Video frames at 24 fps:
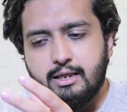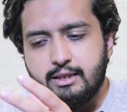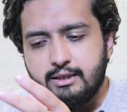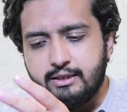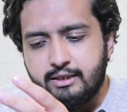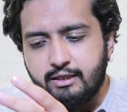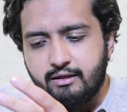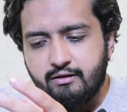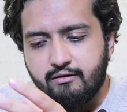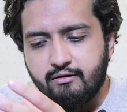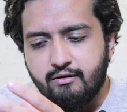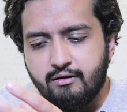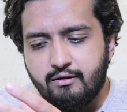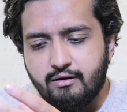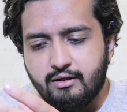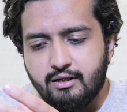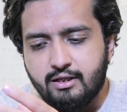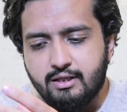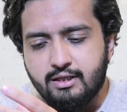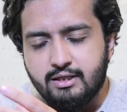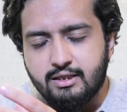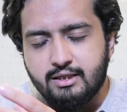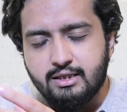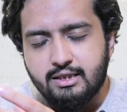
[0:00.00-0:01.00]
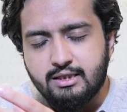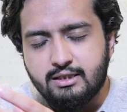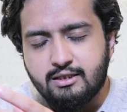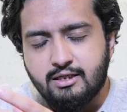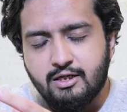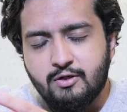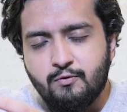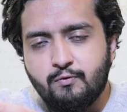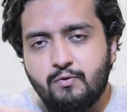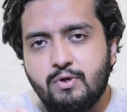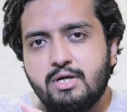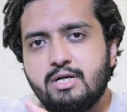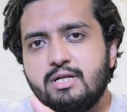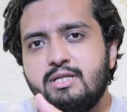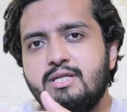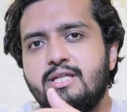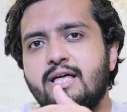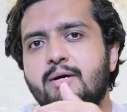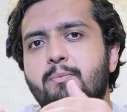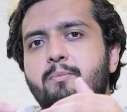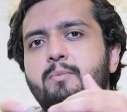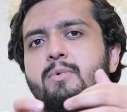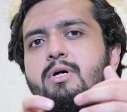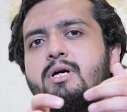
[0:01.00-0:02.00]
then convert
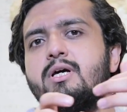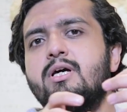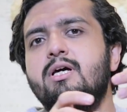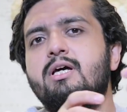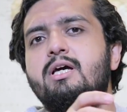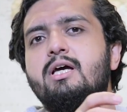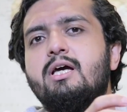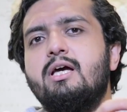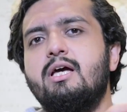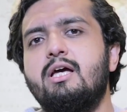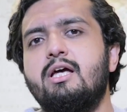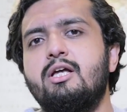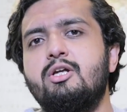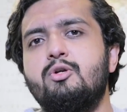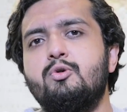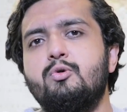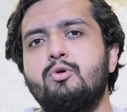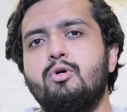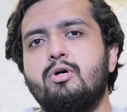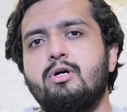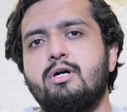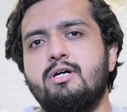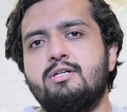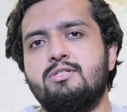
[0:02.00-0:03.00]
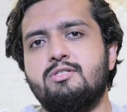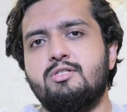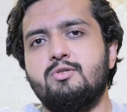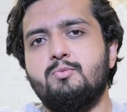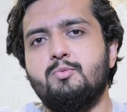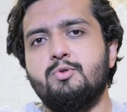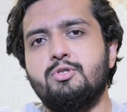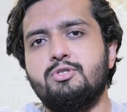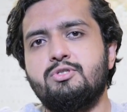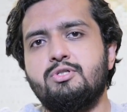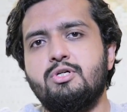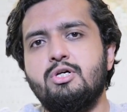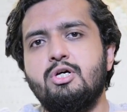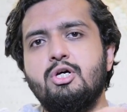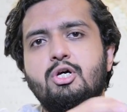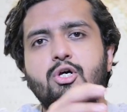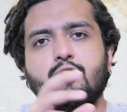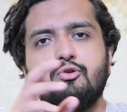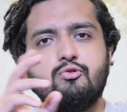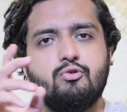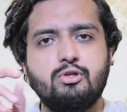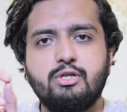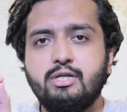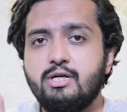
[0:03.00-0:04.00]
them into your customers.
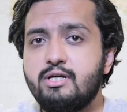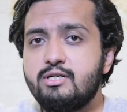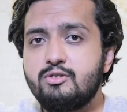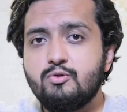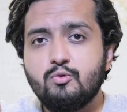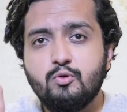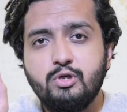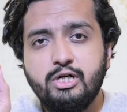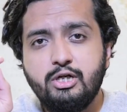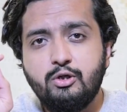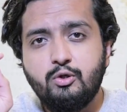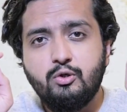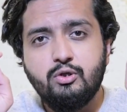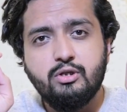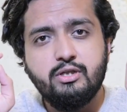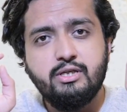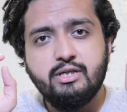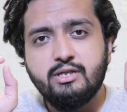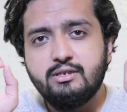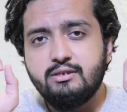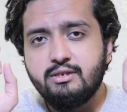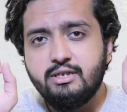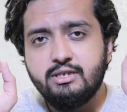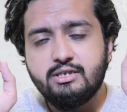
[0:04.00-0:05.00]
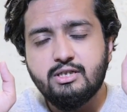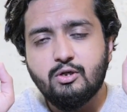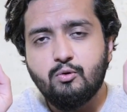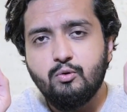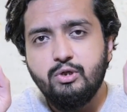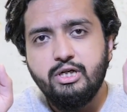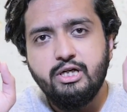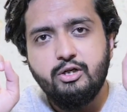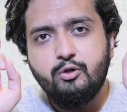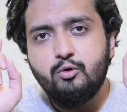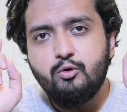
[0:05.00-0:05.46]
So these are only